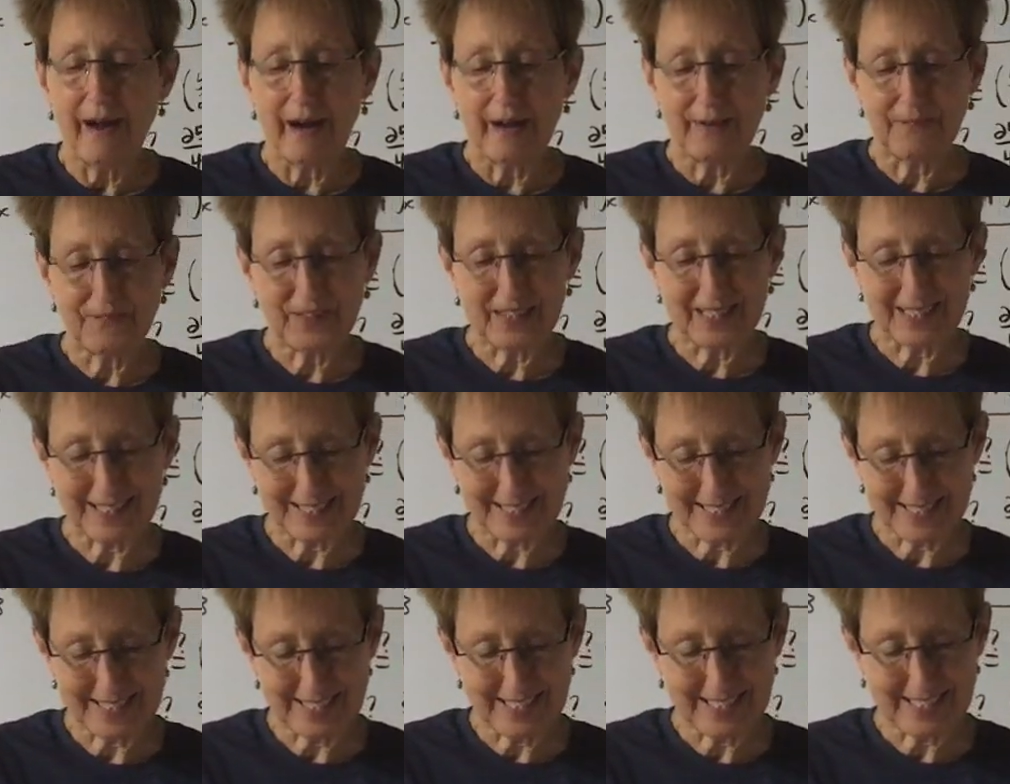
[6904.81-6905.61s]
I think I
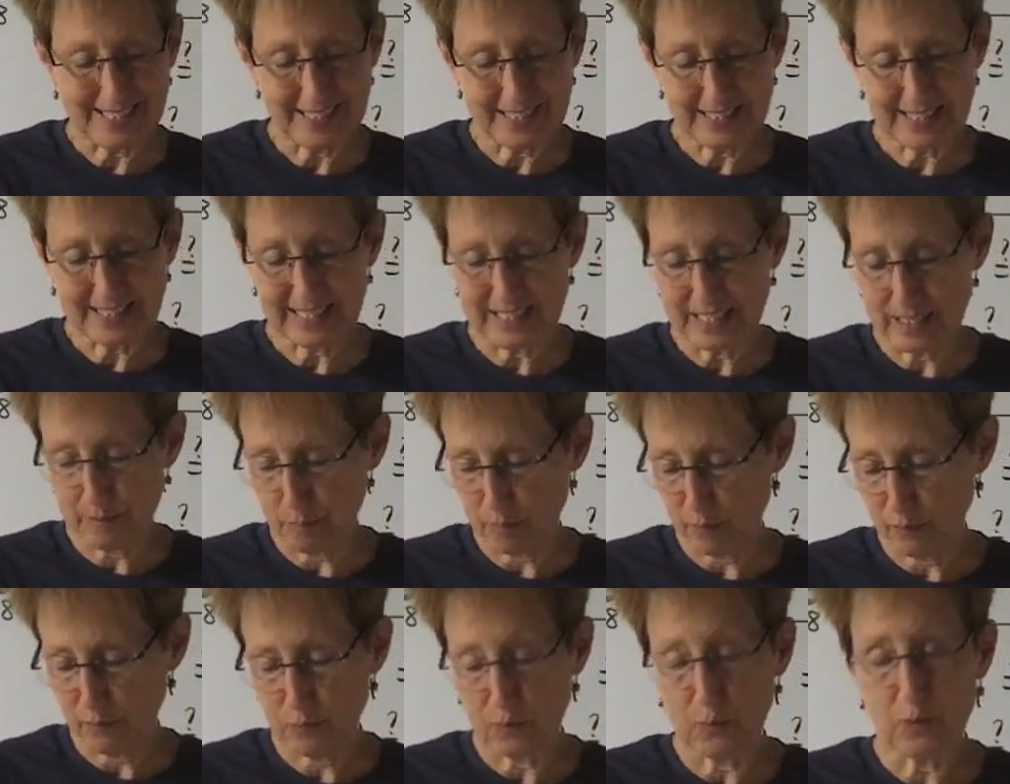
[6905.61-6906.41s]
did hint that
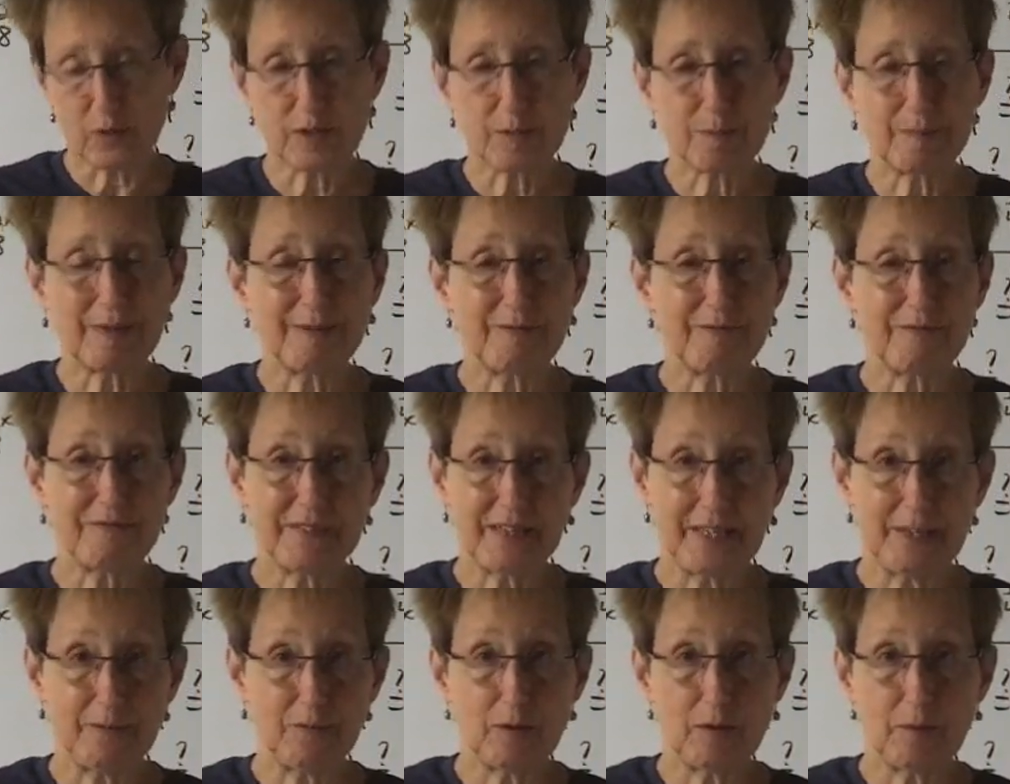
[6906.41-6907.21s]
number 4 is my
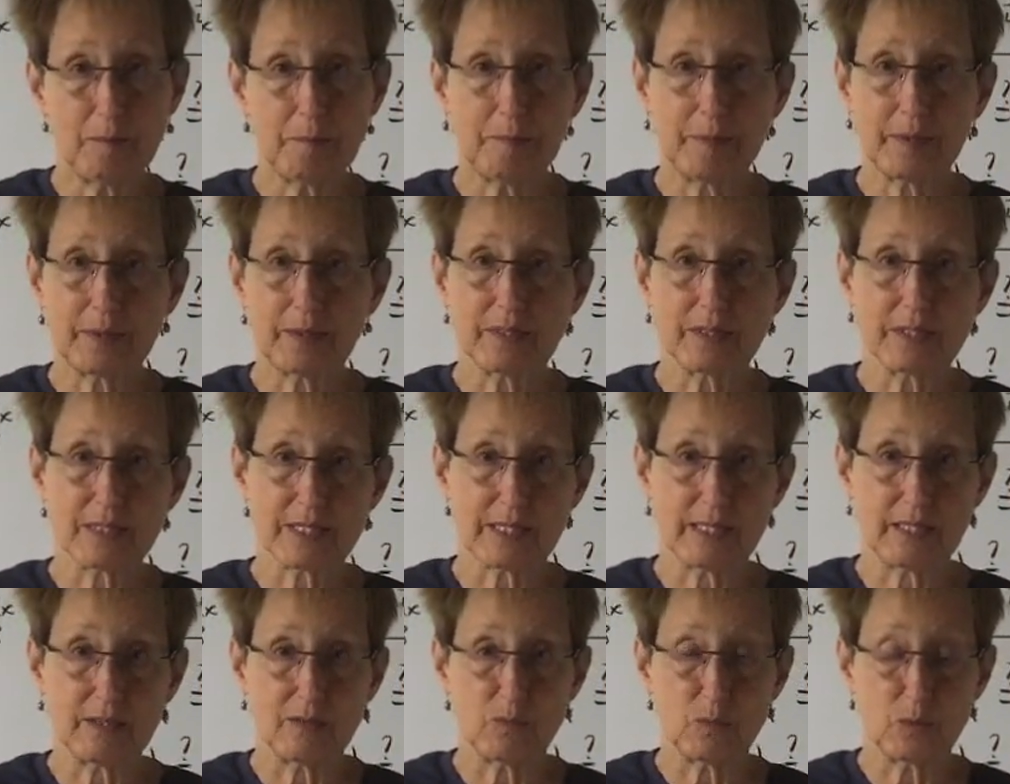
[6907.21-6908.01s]
favorite because
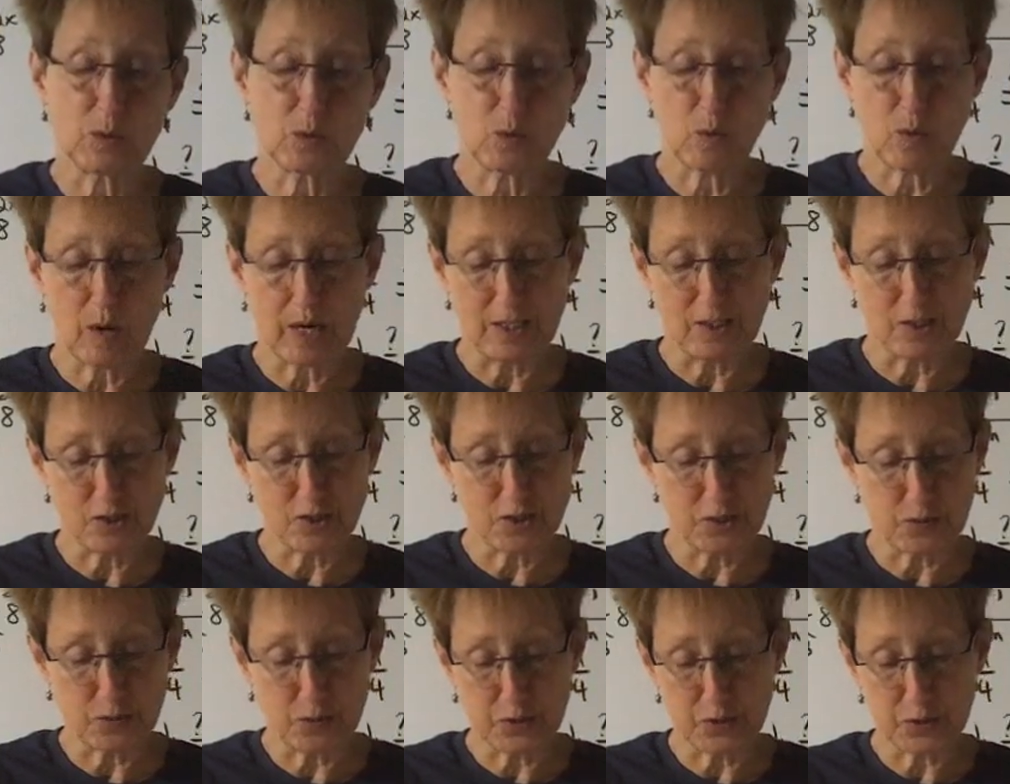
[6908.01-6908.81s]
it
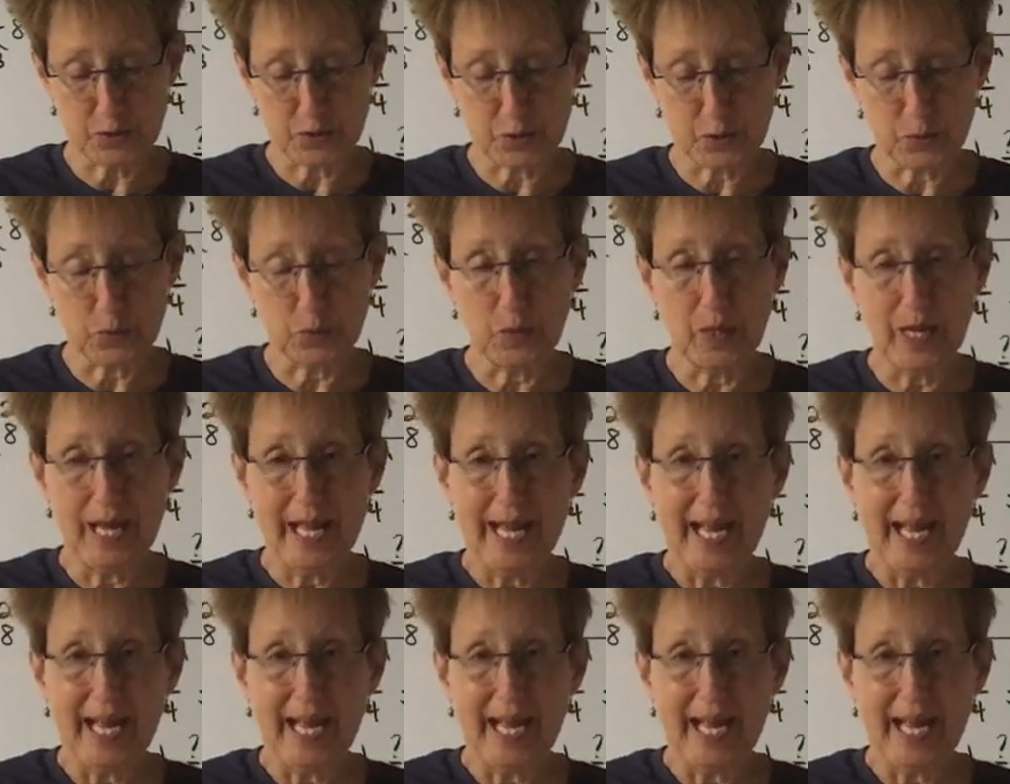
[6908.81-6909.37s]
requires you to